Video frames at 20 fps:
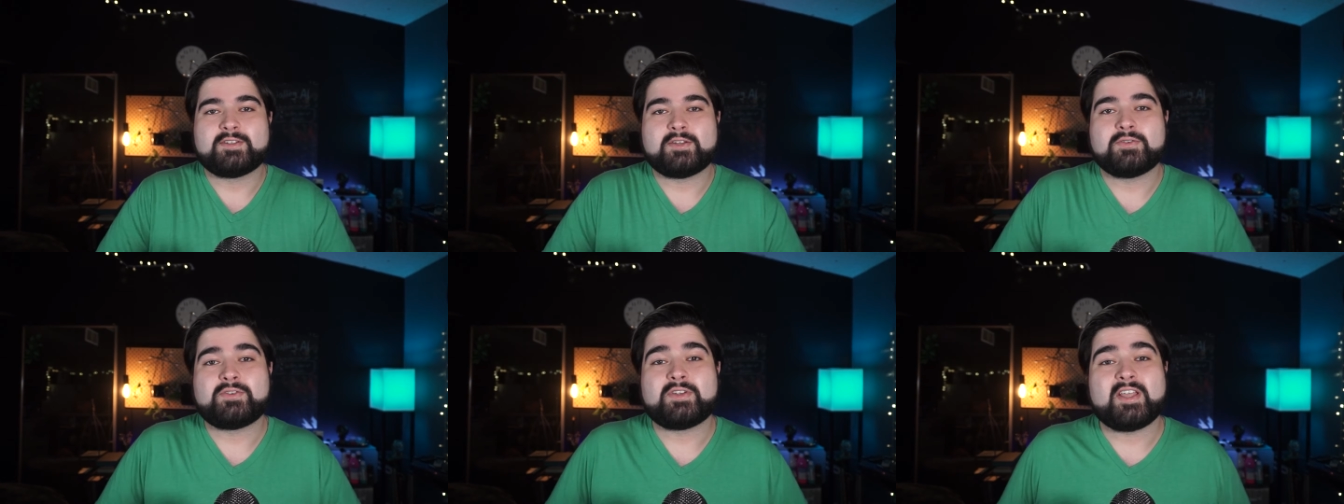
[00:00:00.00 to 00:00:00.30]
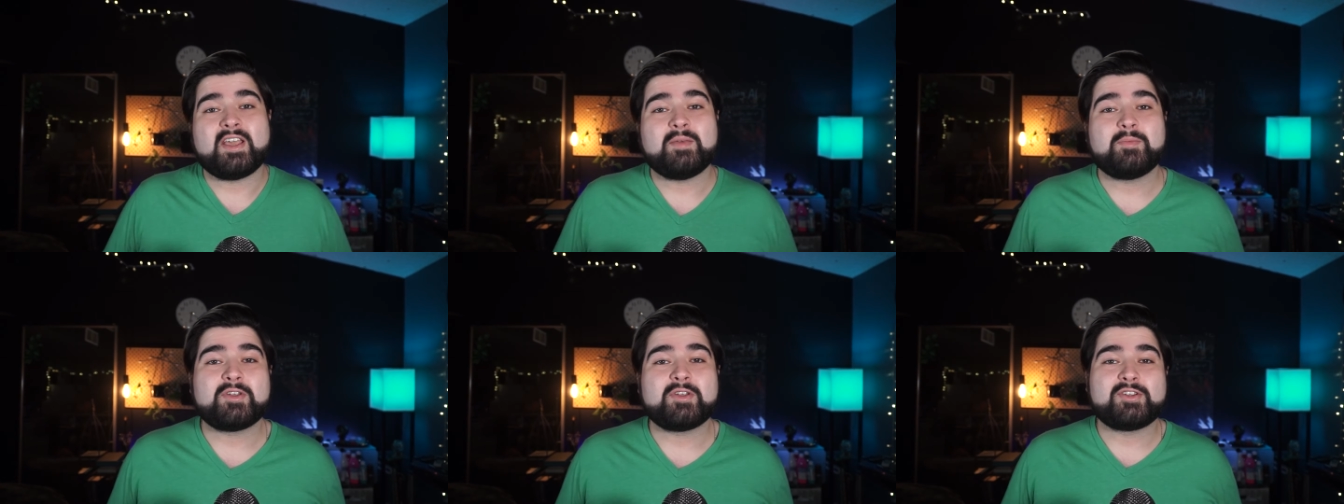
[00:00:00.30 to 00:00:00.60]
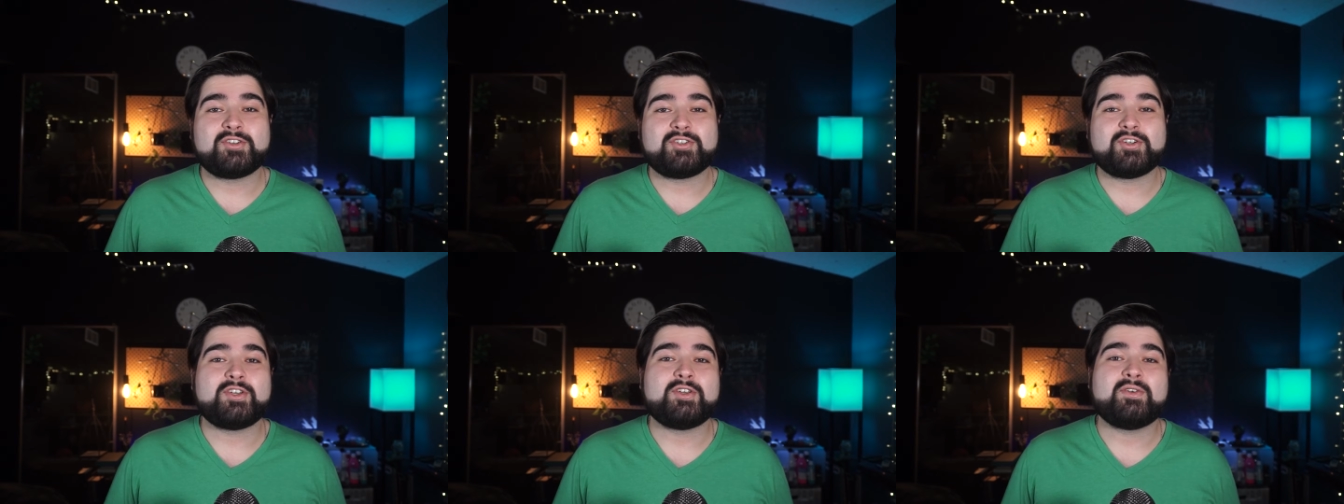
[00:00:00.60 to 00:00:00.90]
So today I'm
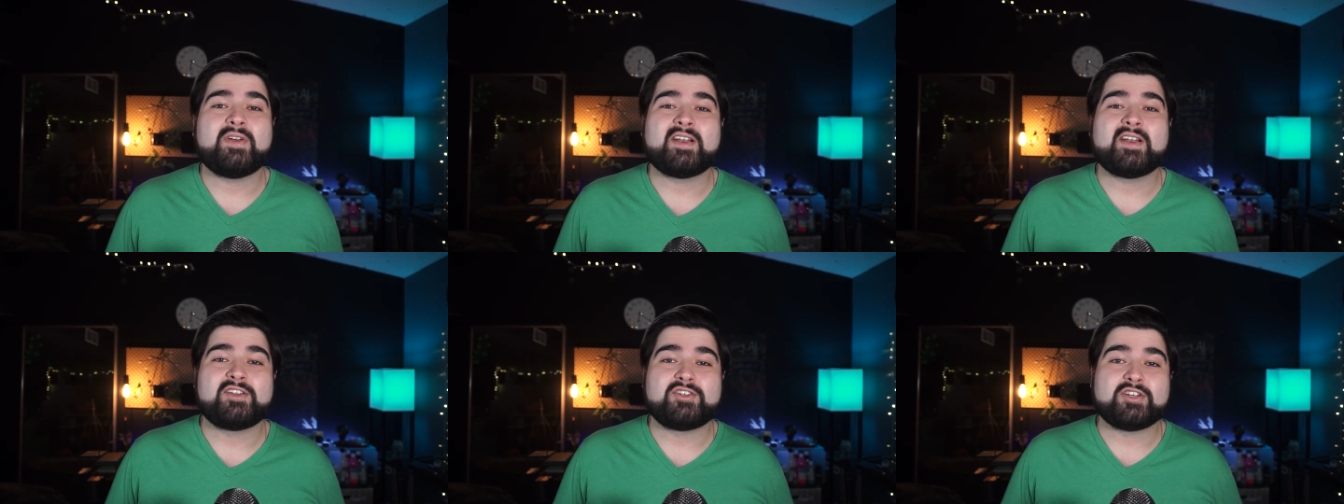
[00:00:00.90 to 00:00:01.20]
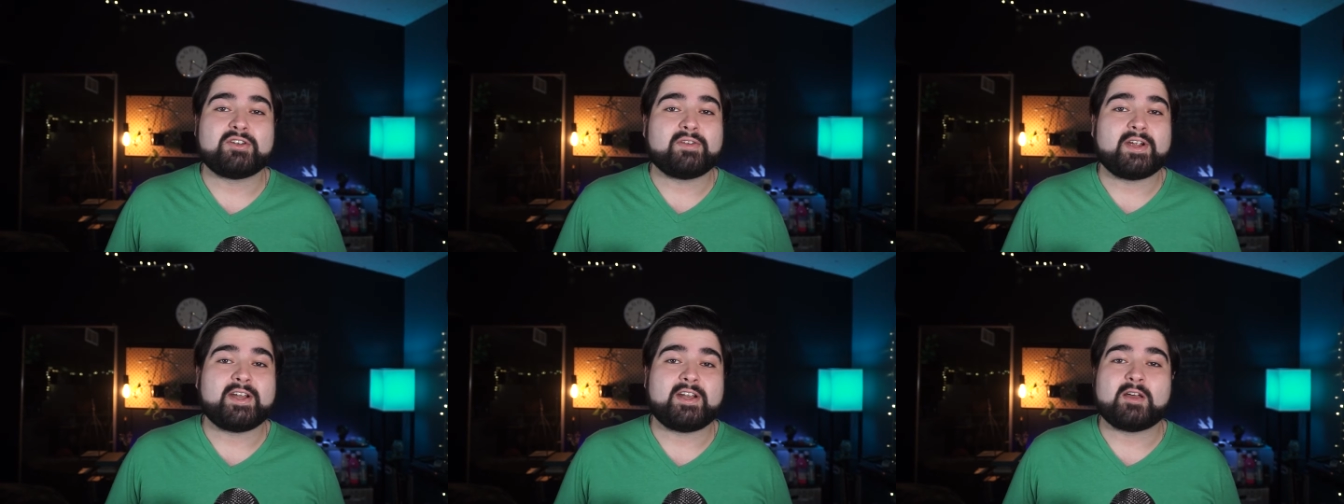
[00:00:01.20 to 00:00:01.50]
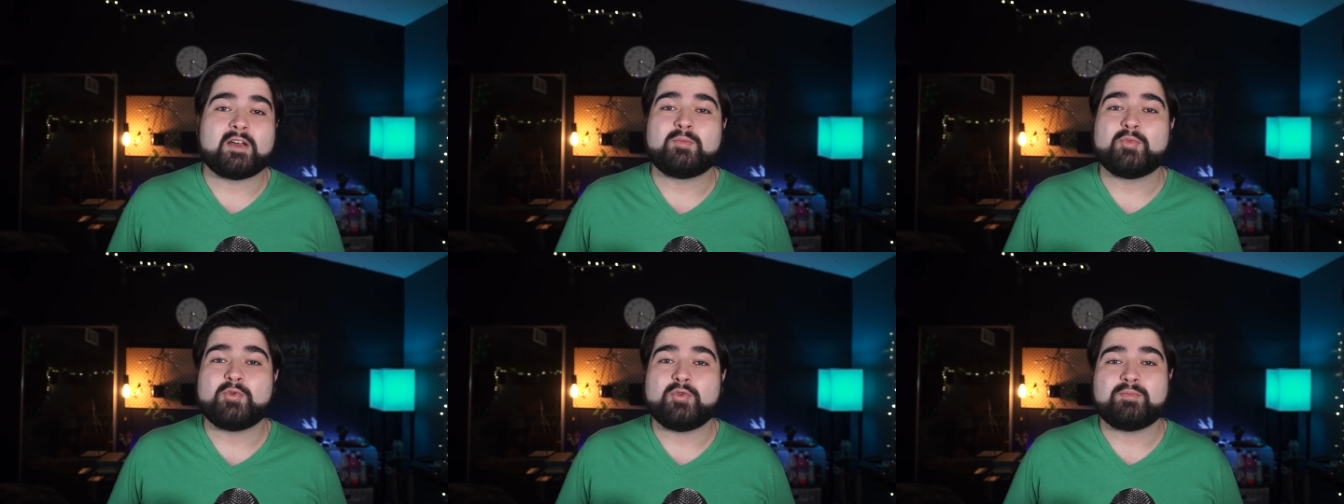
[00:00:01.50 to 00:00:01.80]
going to show you how to
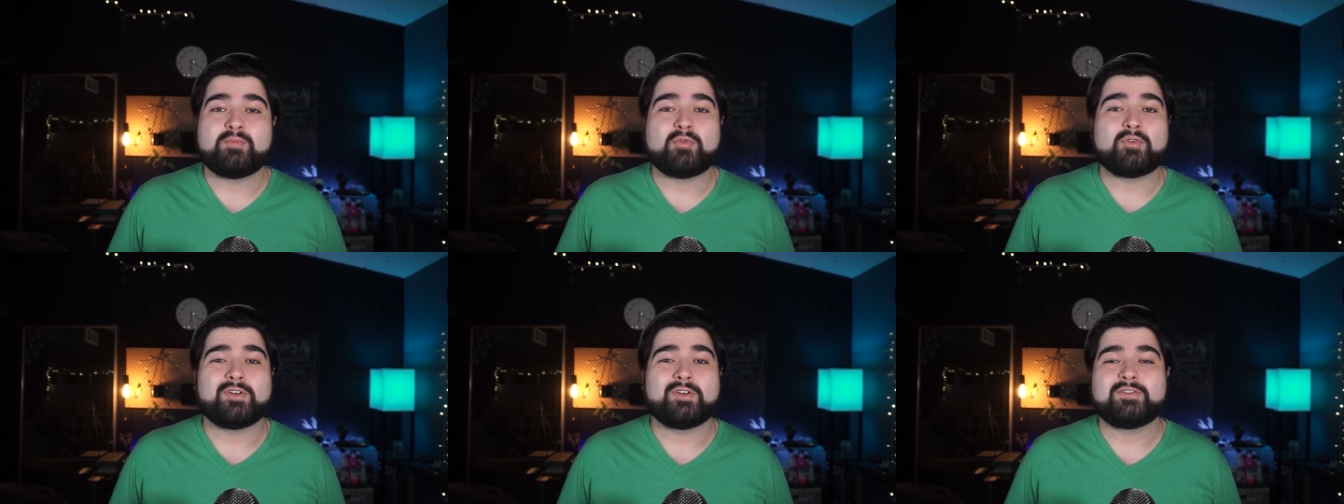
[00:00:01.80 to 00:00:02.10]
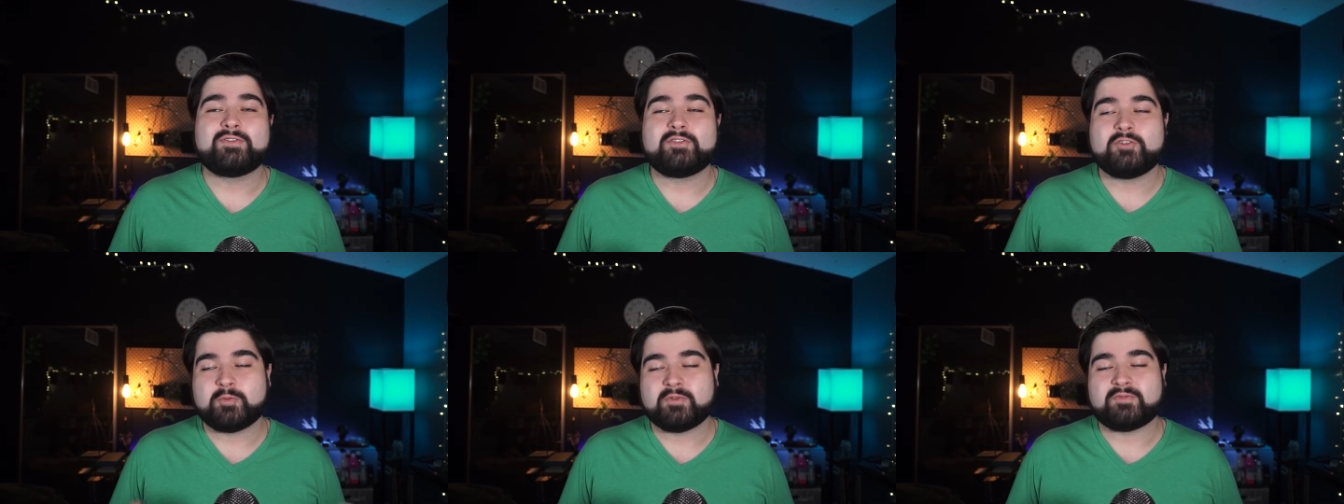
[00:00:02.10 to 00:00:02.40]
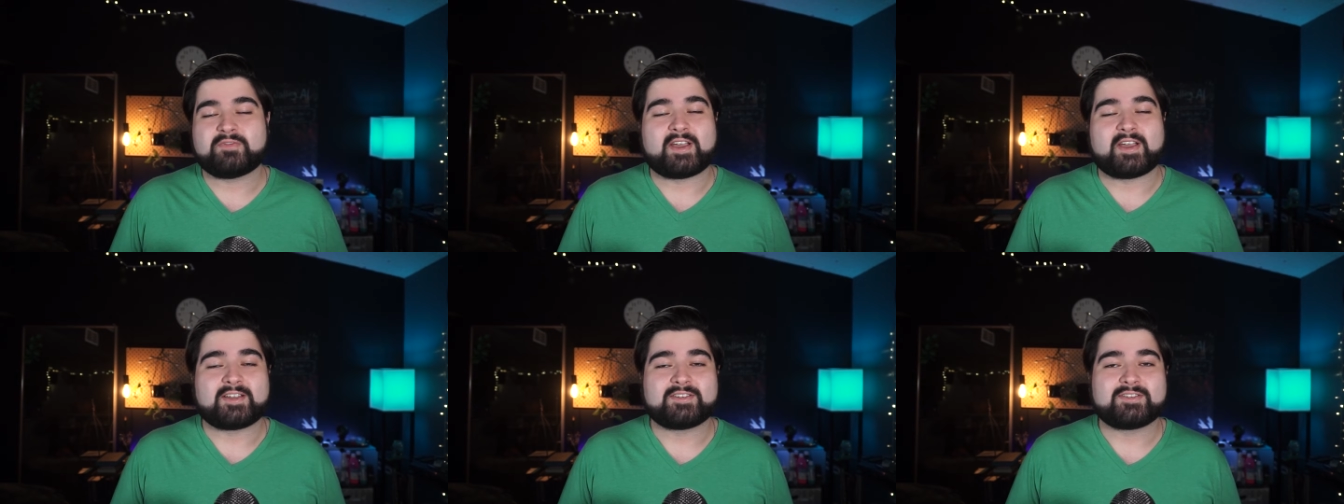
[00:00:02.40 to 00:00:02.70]
generate a mood board
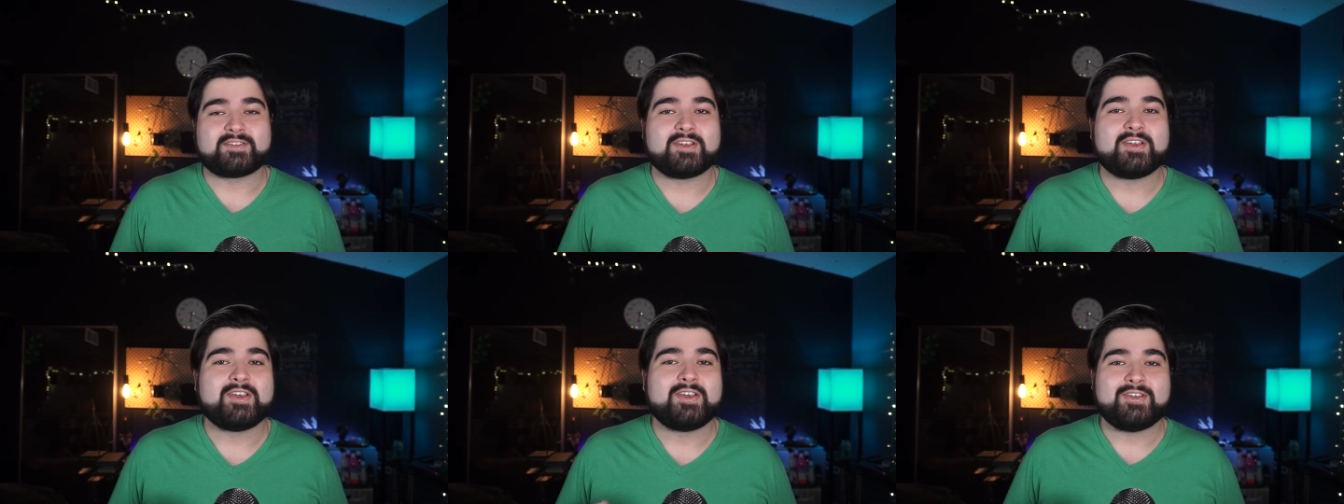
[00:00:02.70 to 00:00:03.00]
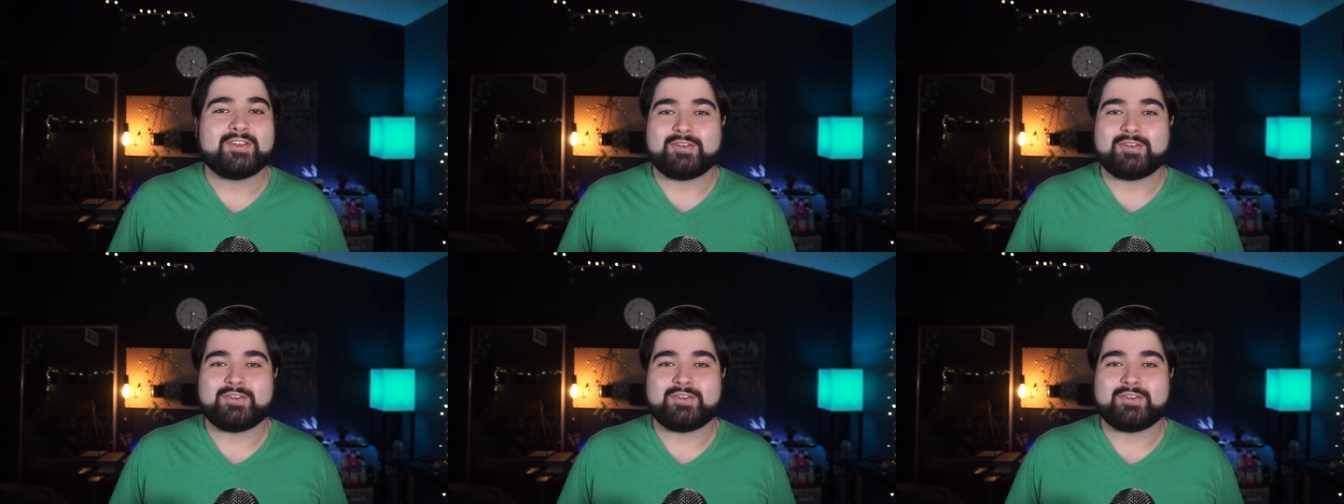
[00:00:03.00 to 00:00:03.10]
super fast